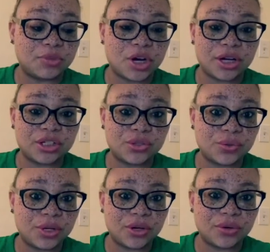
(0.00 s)
Target
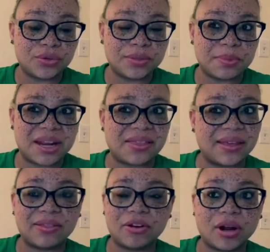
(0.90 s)
Studios, but I
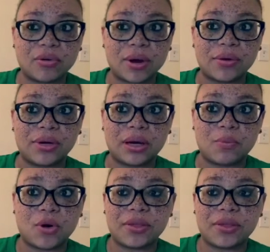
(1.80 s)
think they're not around anymore.